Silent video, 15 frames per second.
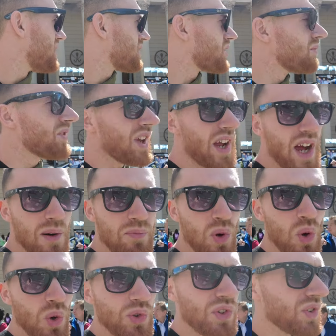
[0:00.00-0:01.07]
From the
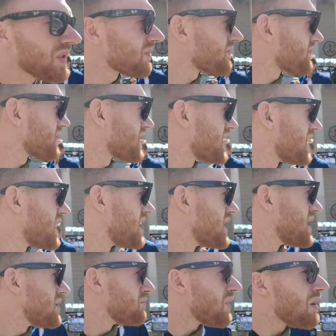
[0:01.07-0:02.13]
airport,
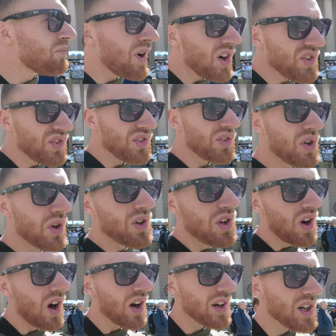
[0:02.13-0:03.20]
my bus took
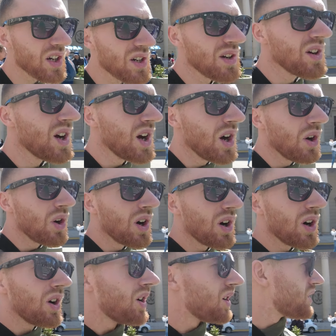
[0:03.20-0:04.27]
like
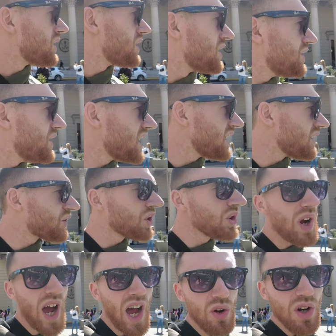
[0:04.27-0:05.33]
nearly
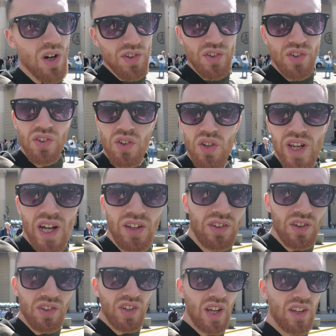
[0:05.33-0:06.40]
two hours to get to
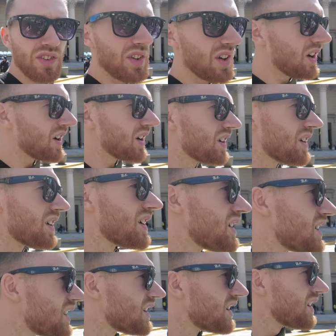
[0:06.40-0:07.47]
the centre.
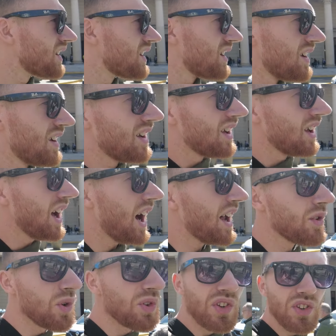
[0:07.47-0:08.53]
And
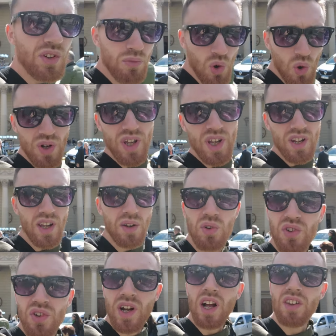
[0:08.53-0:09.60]
it was in the morning, it
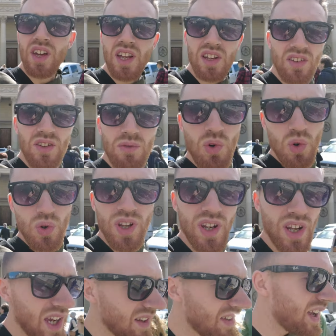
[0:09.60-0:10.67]
was like at eight in the morning,
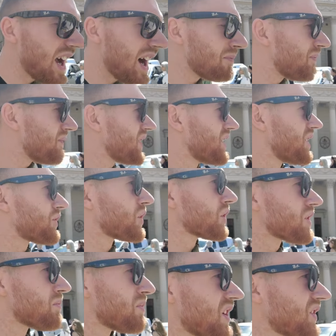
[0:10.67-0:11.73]
eight A M that I
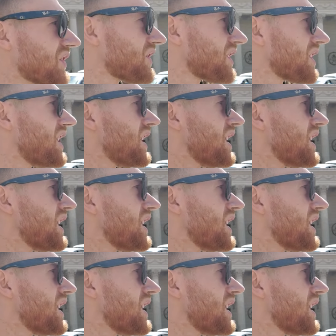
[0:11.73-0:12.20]
took the bus.